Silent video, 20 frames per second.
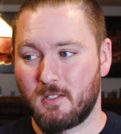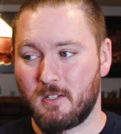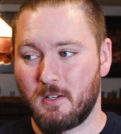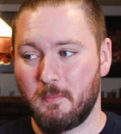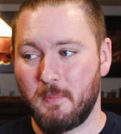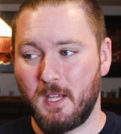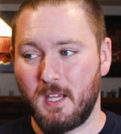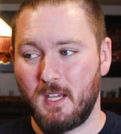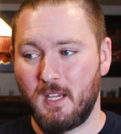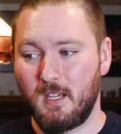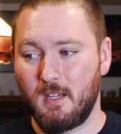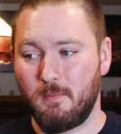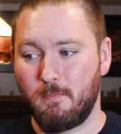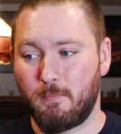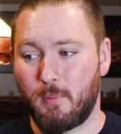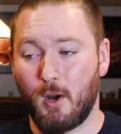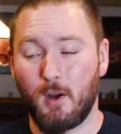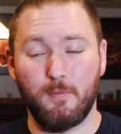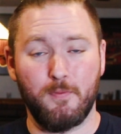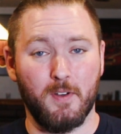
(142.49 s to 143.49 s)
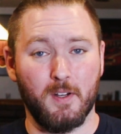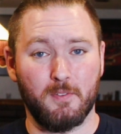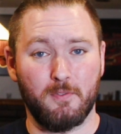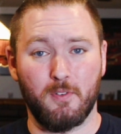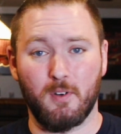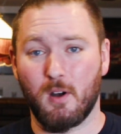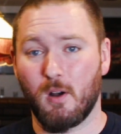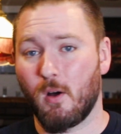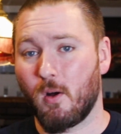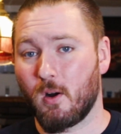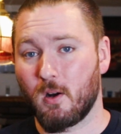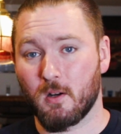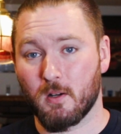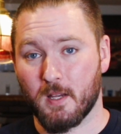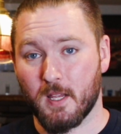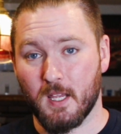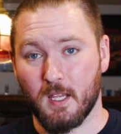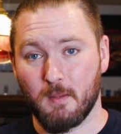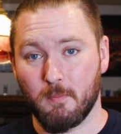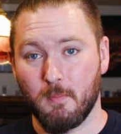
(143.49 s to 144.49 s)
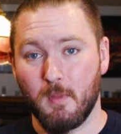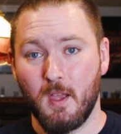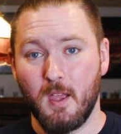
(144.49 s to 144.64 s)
to me, perfect for a horror game.